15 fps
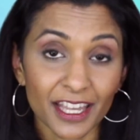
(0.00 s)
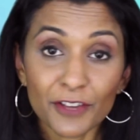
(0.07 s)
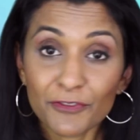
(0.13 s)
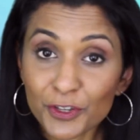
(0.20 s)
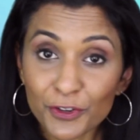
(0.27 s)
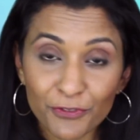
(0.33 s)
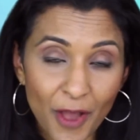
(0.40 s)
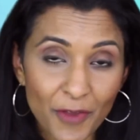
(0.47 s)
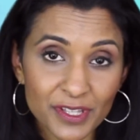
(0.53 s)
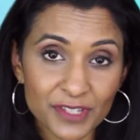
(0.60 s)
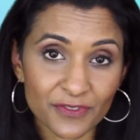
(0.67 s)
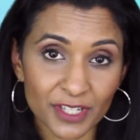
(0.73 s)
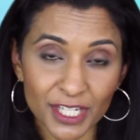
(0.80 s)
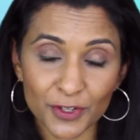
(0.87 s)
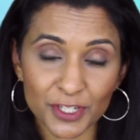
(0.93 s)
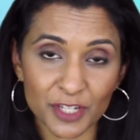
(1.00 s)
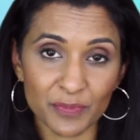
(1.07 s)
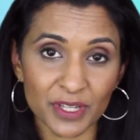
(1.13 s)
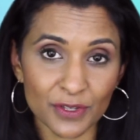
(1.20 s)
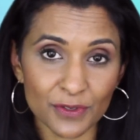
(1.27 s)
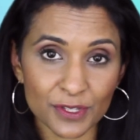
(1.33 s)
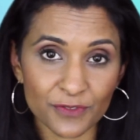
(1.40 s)
If you found this video to
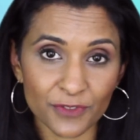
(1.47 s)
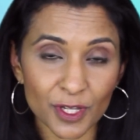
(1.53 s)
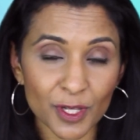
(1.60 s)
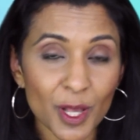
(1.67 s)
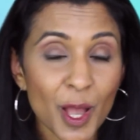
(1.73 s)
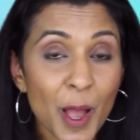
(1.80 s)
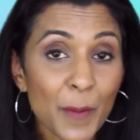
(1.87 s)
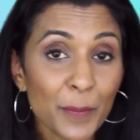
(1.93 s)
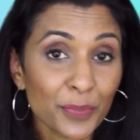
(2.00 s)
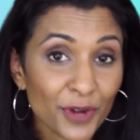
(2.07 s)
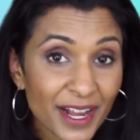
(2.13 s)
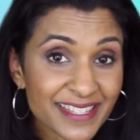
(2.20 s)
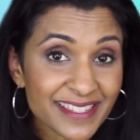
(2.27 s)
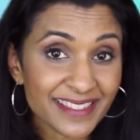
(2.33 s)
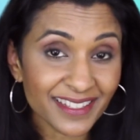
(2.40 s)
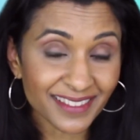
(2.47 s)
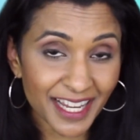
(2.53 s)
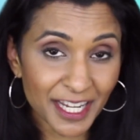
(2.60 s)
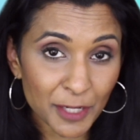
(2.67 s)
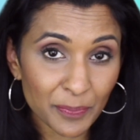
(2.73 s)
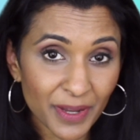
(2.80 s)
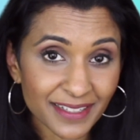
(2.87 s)
be useful, press the
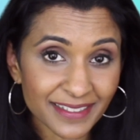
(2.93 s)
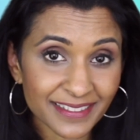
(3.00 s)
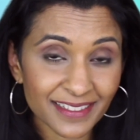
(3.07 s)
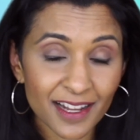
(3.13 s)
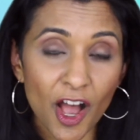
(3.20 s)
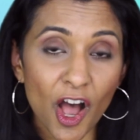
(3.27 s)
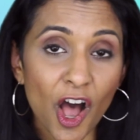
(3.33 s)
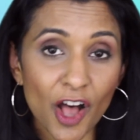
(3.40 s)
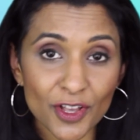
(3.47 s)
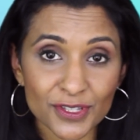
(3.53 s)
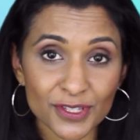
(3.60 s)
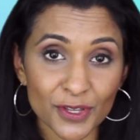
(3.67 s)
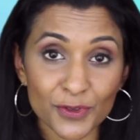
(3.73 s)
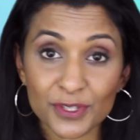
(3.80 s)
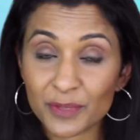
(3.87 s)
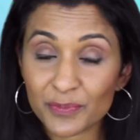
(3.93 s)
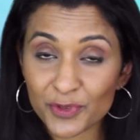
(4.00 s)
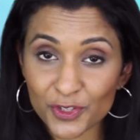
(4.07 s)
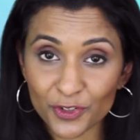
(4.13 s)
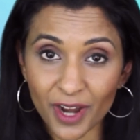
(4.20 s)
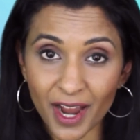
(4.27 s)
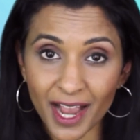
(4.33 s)
like button. Also,
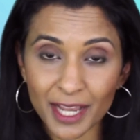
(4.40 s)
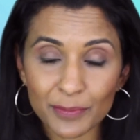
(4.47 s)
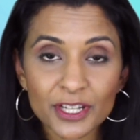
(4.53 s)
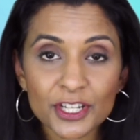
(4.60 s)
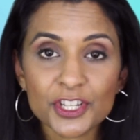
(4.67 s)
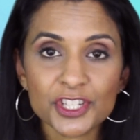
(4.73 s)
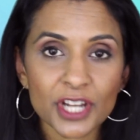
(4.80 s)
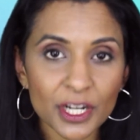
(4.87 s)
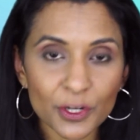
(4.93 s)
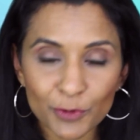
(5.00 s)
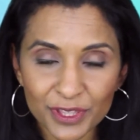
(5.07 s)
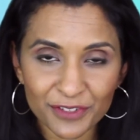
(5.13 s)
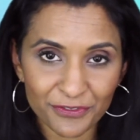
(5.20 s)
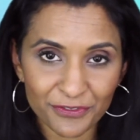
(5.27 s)
subscribe and share it with a